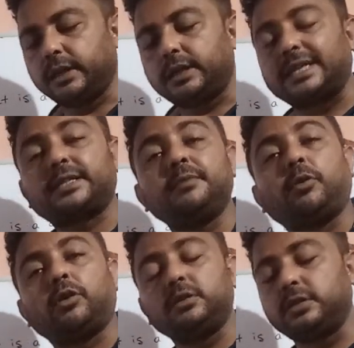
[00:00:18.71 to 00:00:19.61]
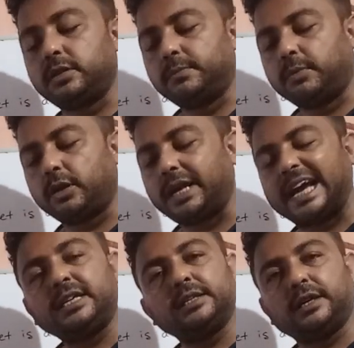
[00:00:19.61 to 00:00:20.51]
Ruskin Bond, born
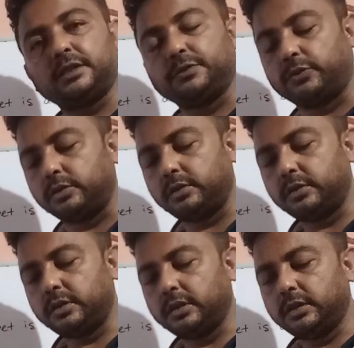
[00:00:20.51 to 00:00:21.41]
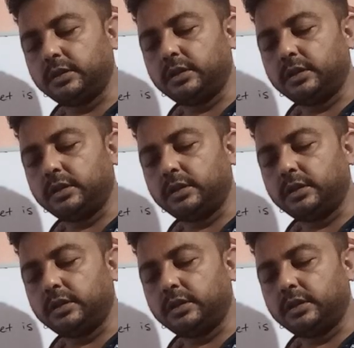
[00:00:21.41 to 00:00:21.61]
1934,